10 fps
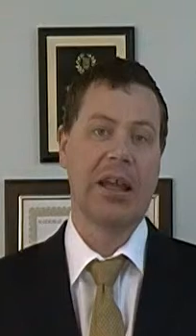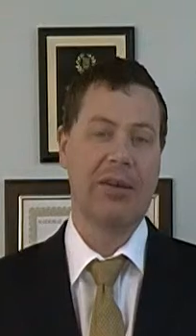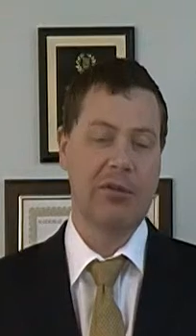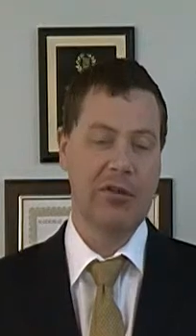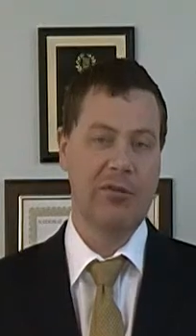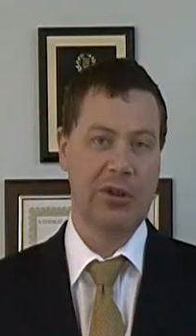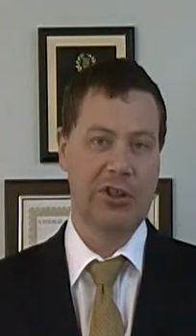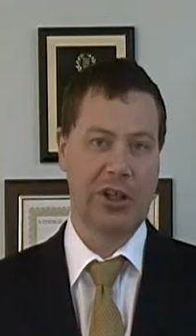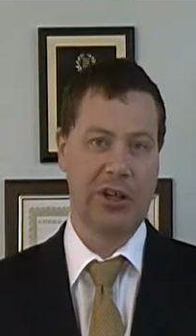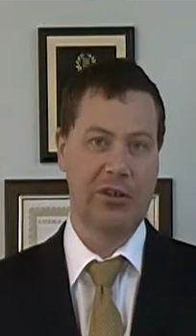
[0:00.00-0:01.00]
If you've
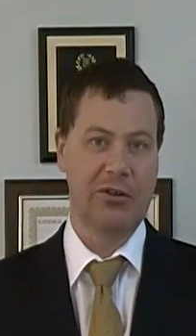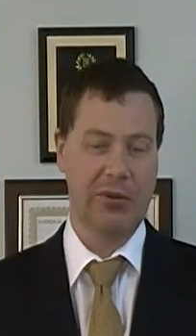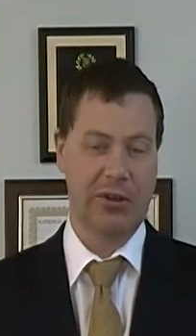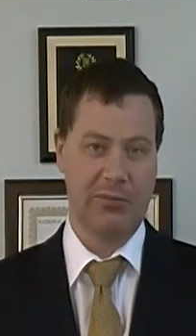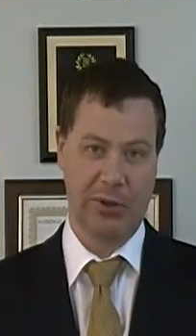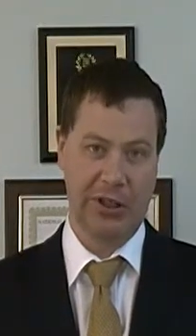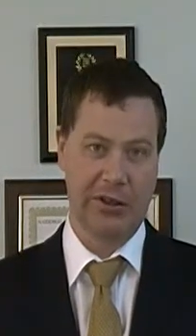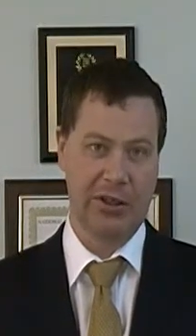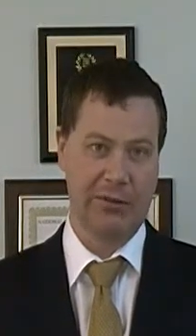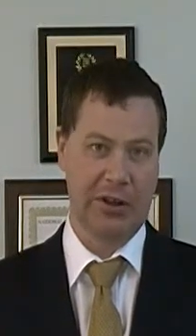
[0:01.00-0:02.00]
been charged with
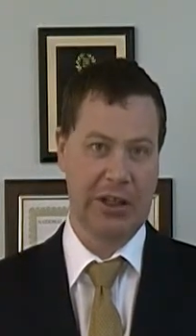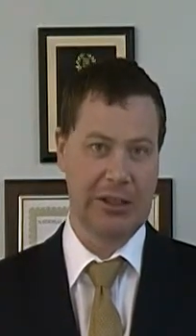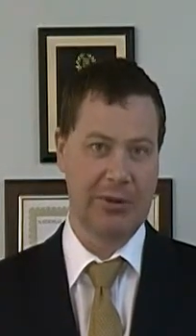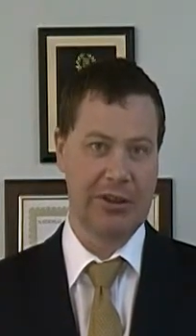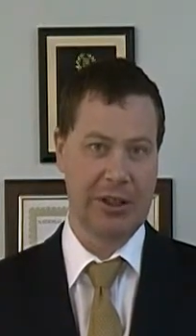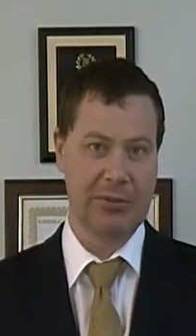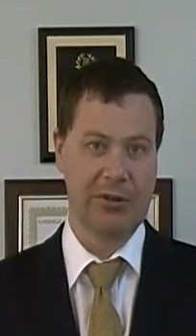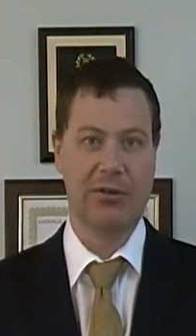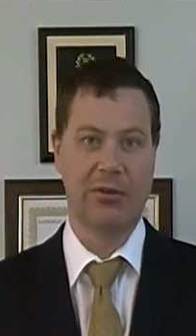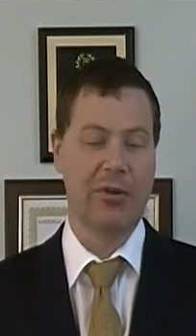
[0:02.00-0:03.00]
possession of a Class B
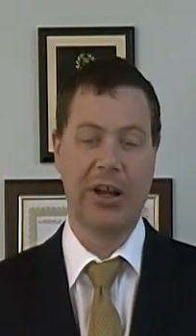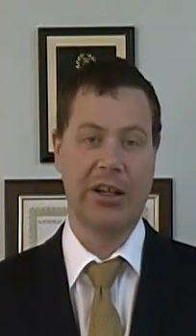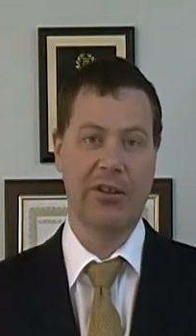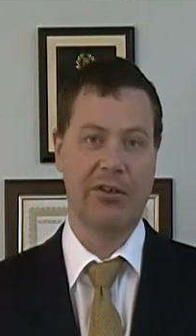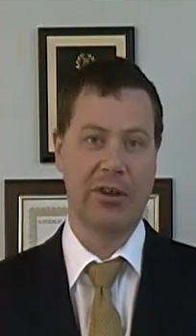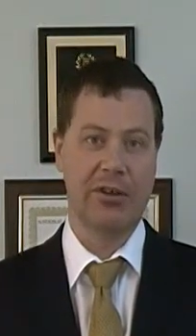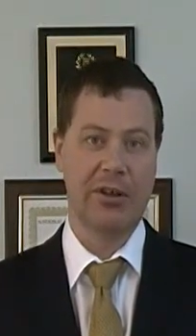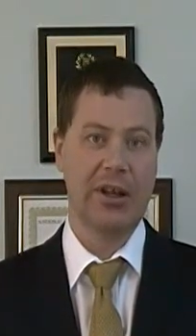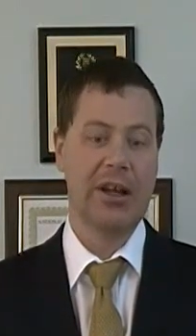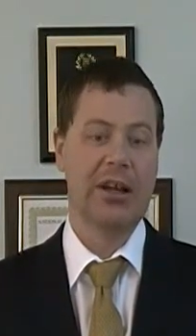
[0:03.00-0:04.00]
substance or any other drug,
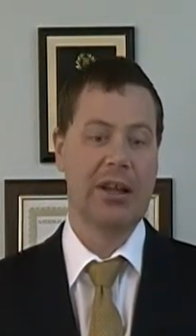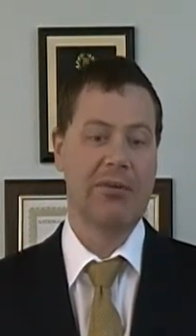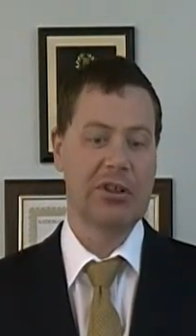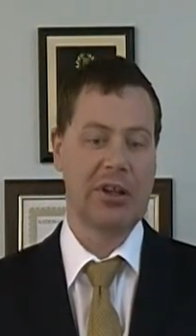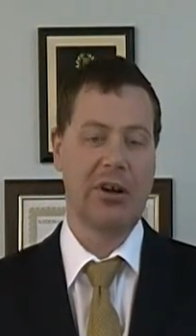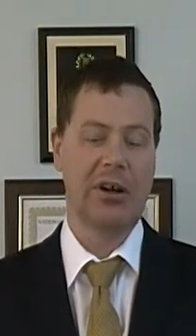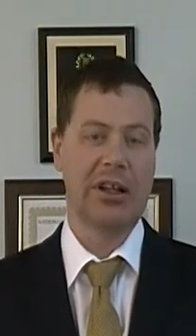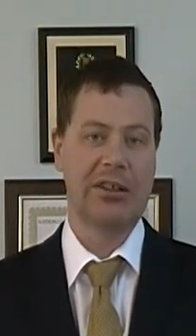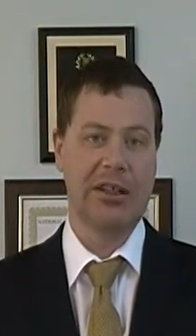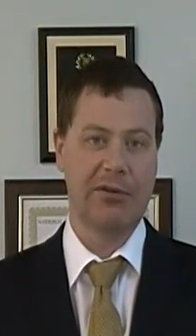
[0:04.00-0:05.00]
give us a
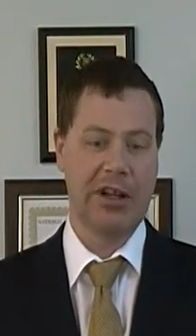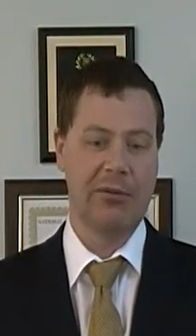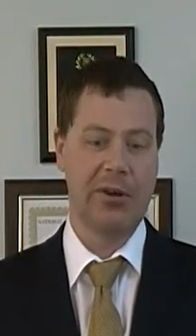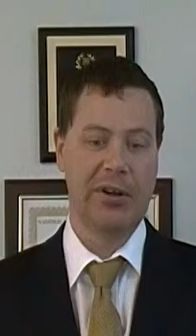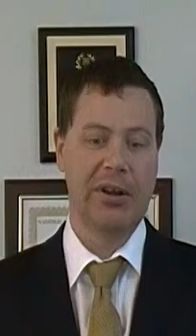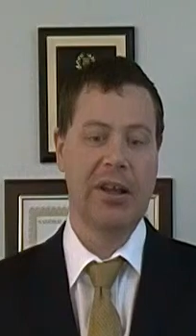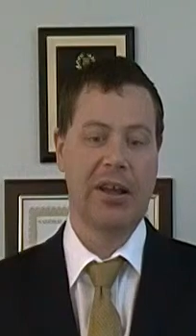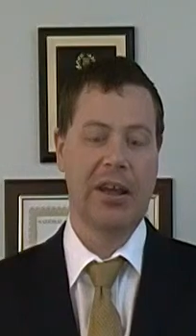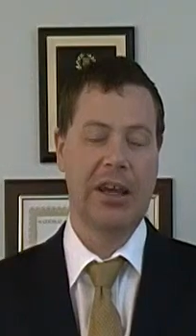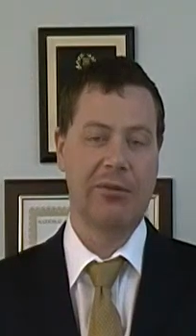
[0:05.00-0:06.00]
call at
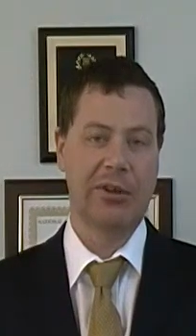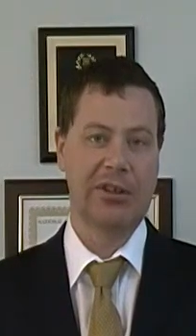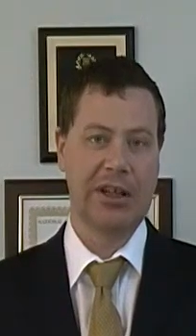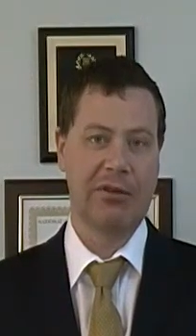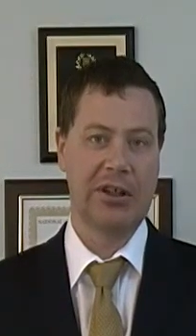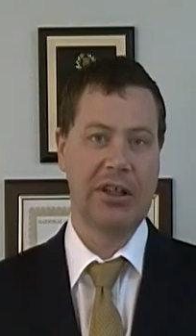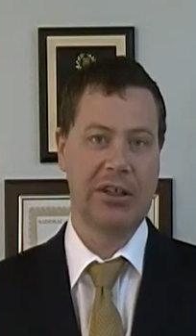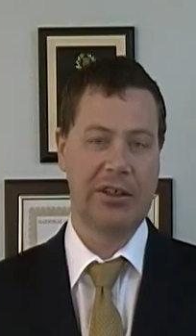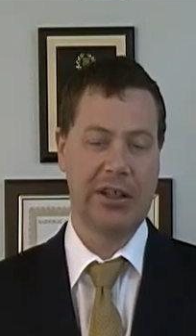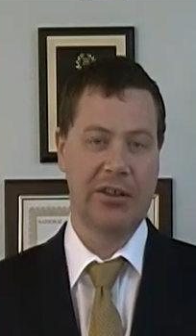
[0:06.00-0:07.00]

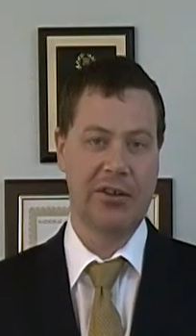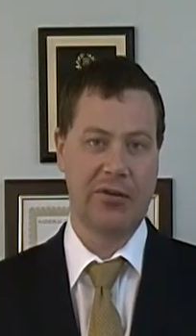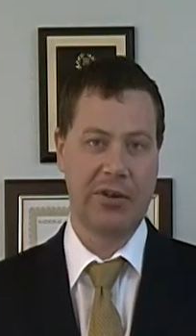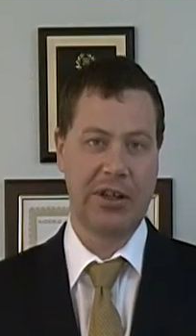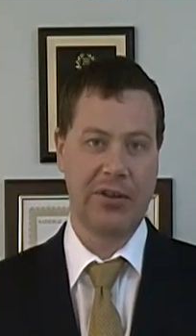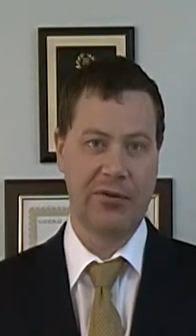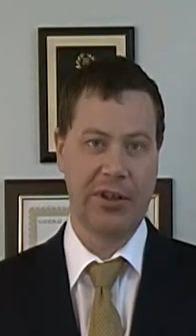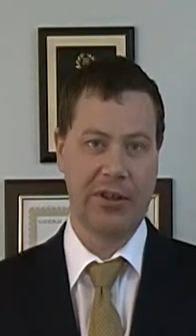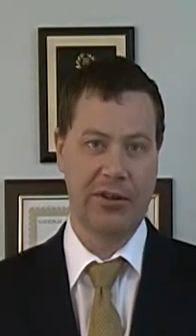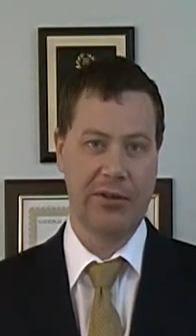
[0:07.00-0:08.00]

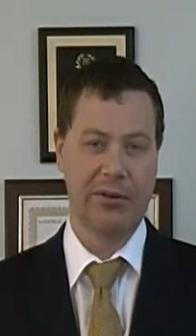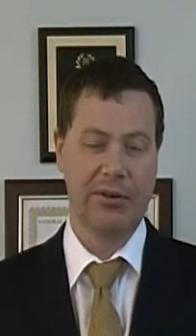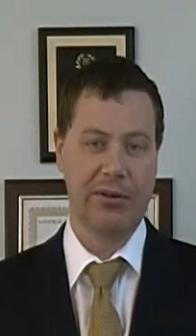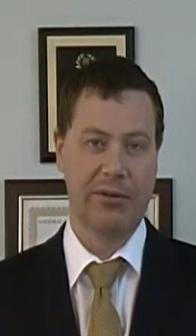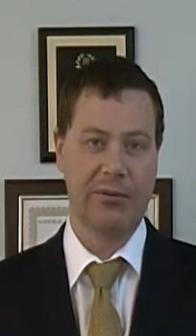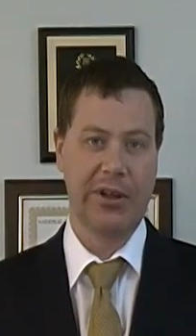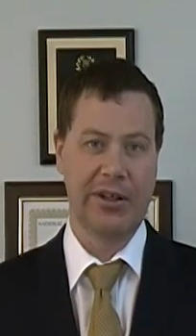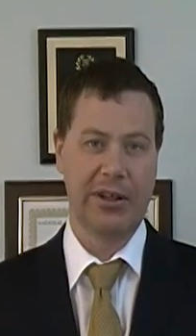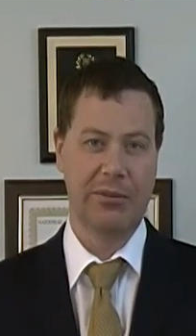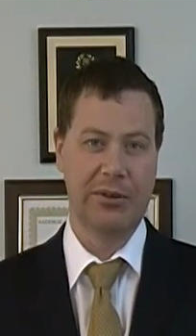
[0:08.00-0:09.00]
781-817-6332. We
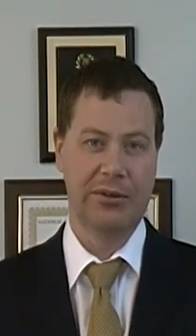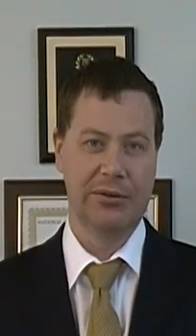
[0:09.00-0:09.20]
can help.